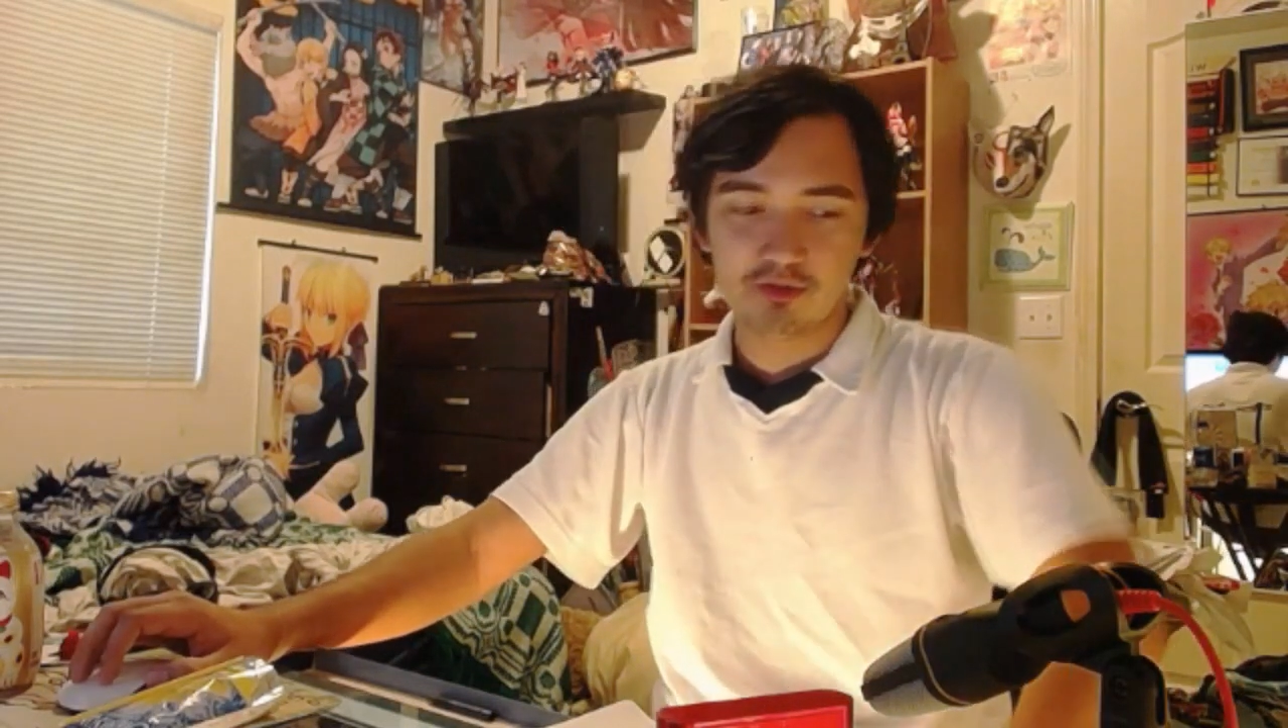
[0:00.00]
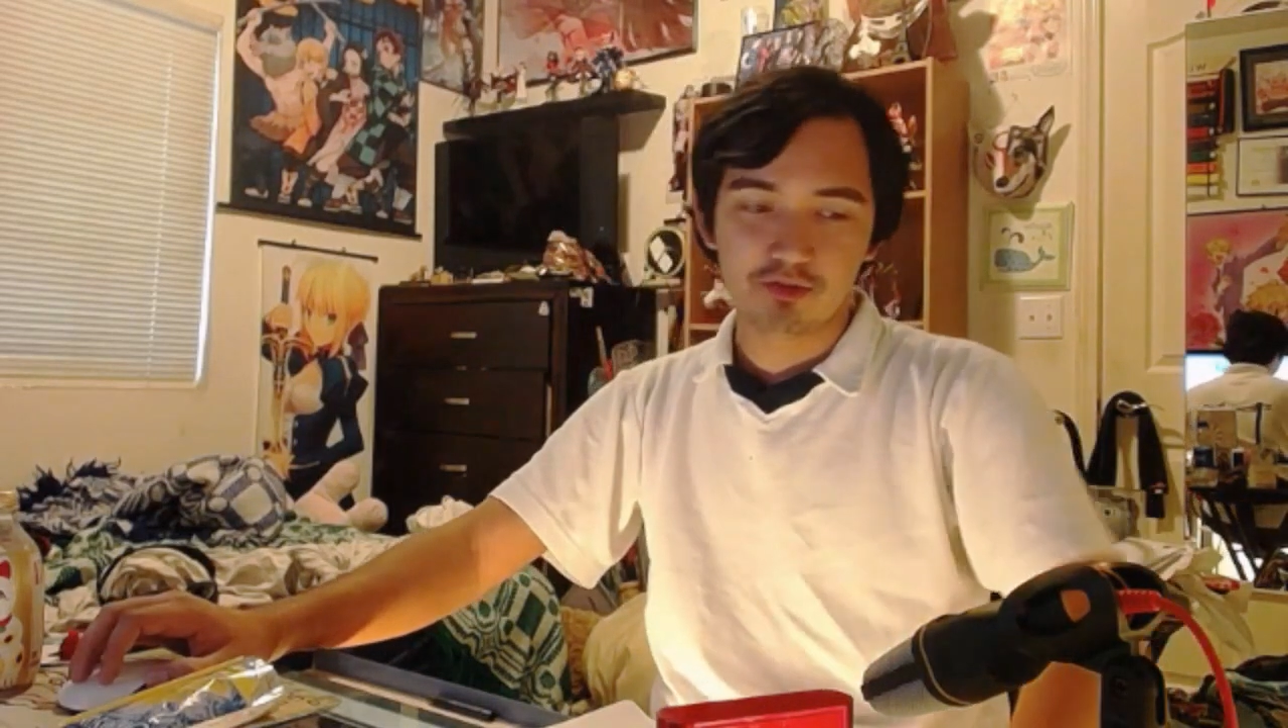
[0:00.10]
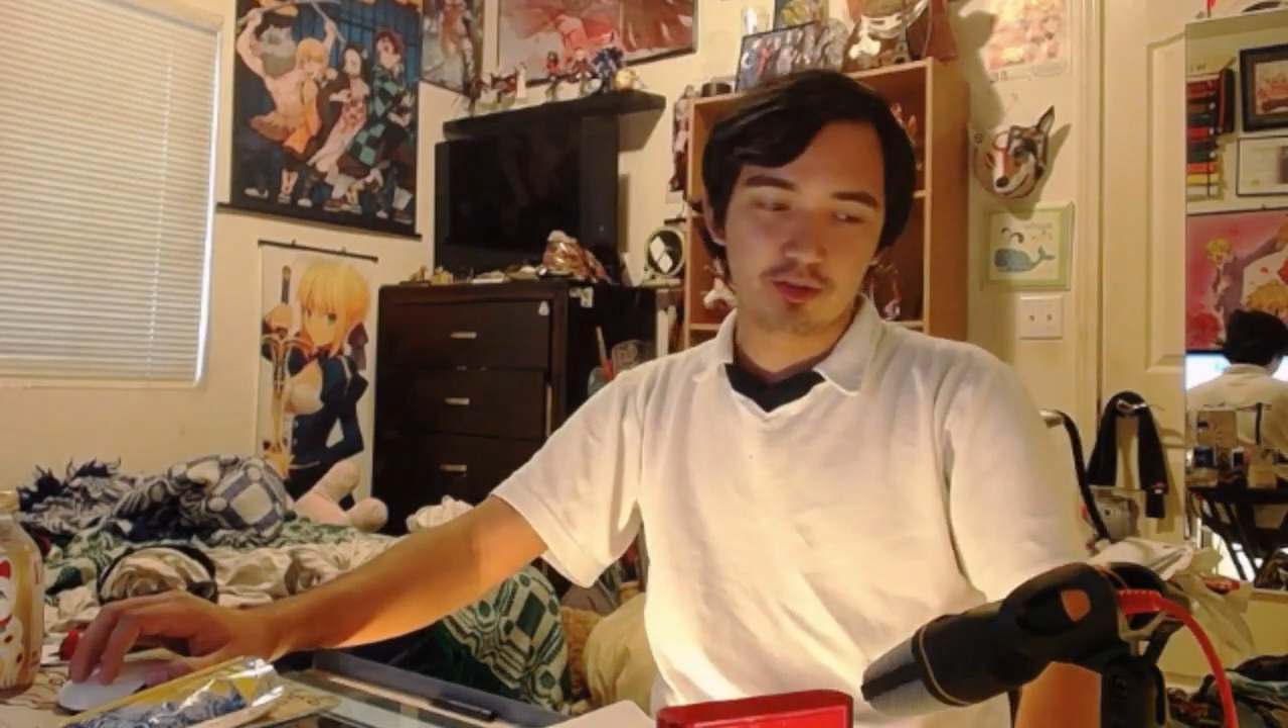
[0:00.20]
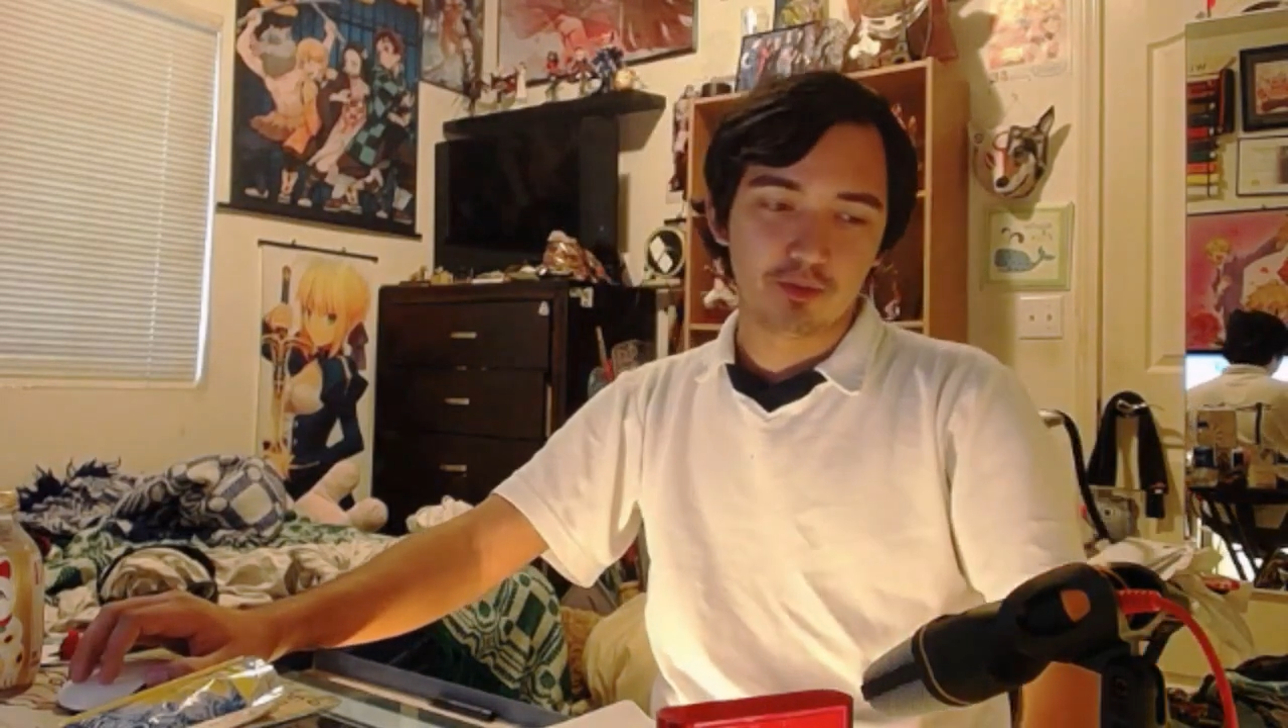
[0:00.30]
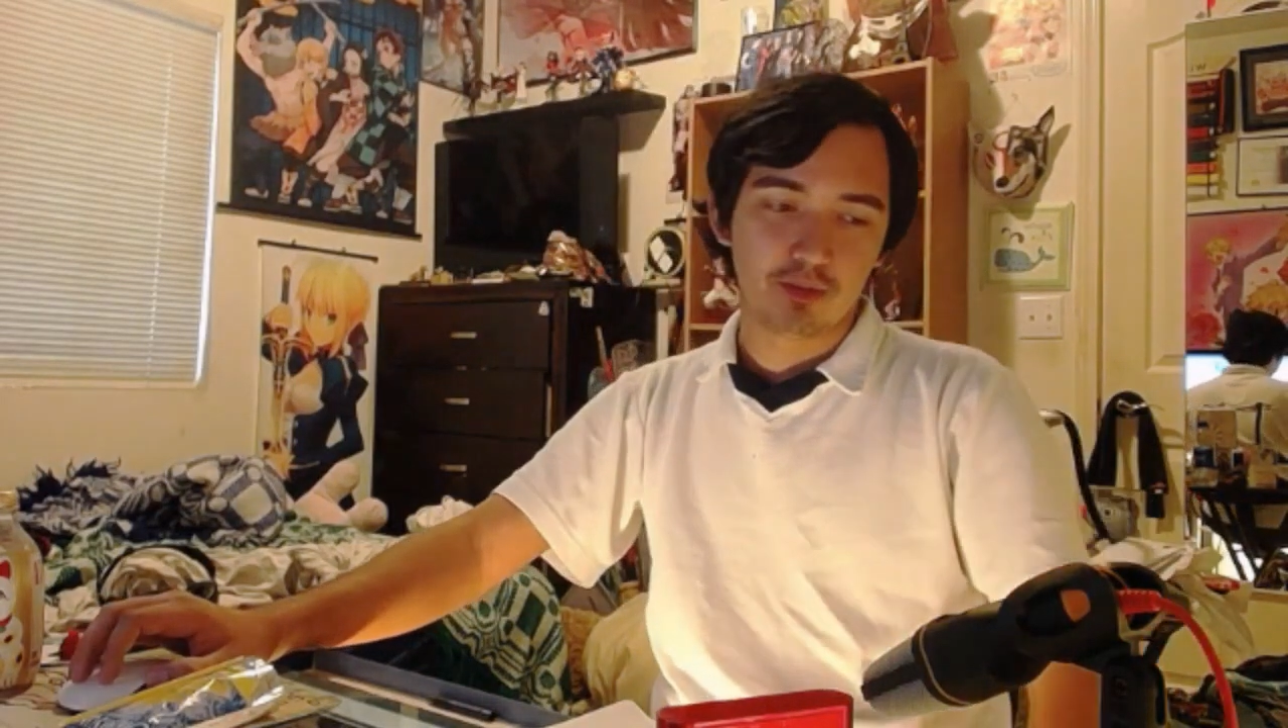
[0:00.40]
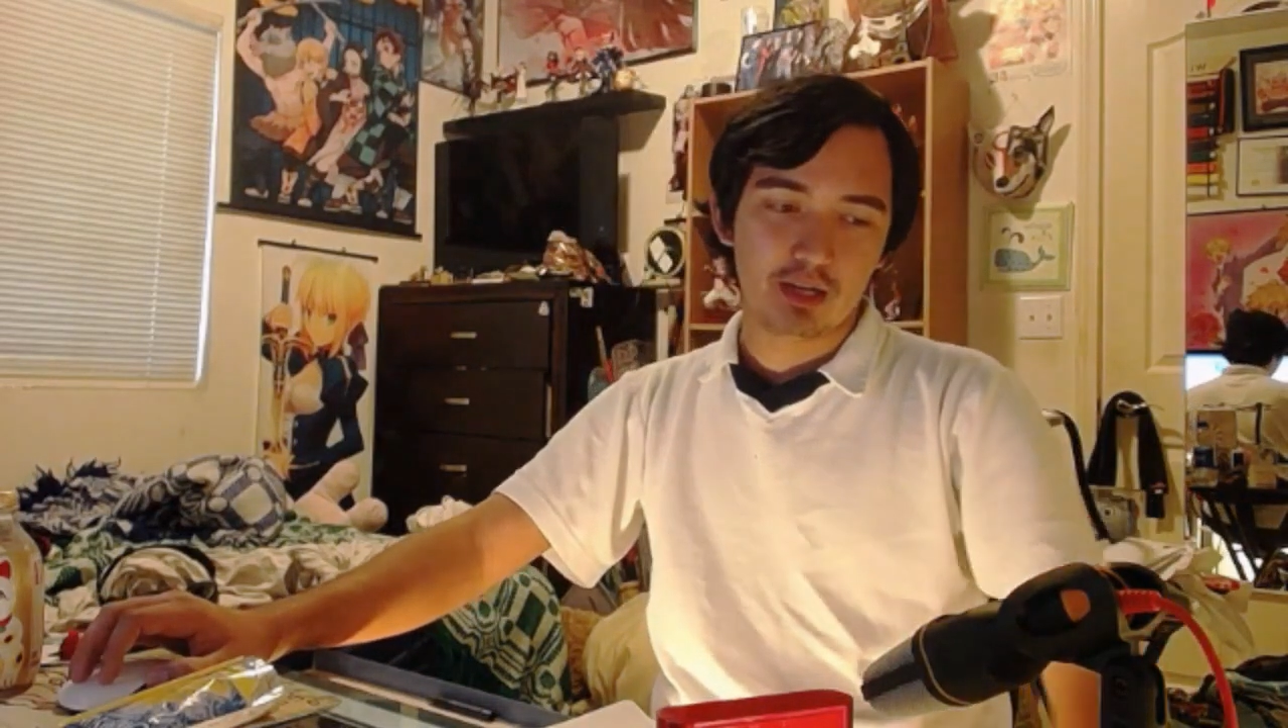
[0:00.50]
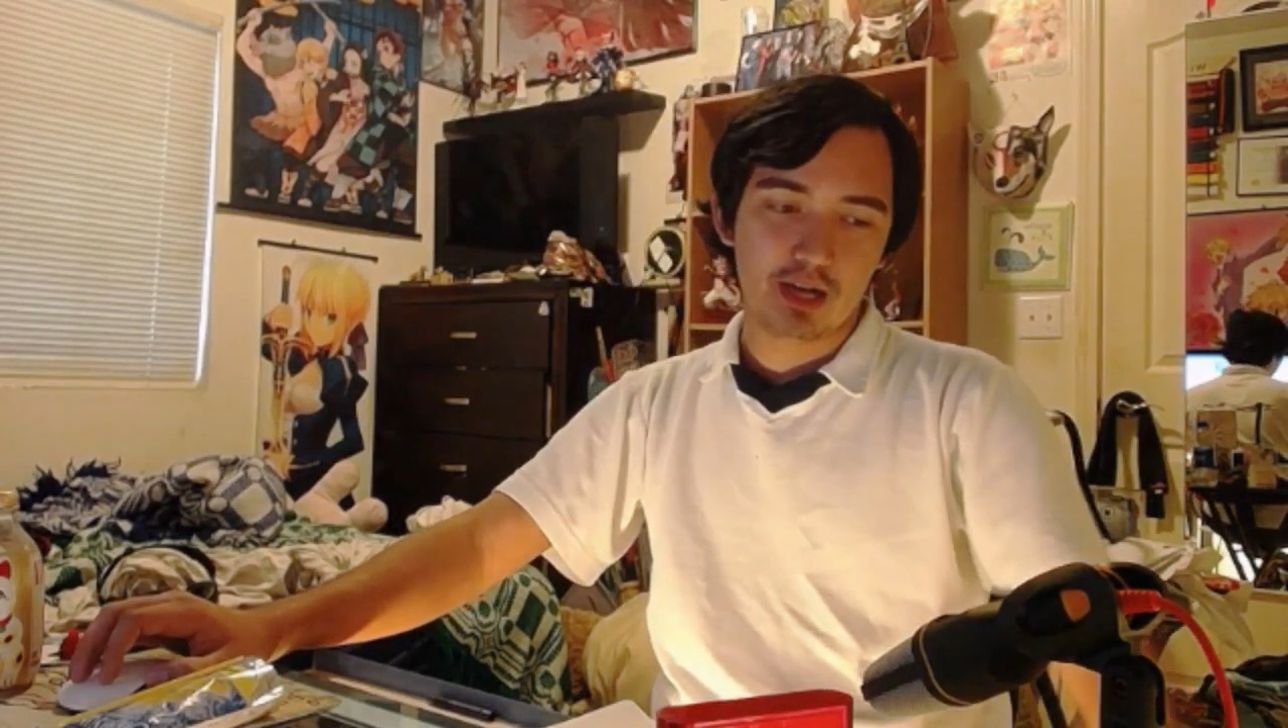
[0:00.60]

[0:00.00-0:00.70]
who's going to win.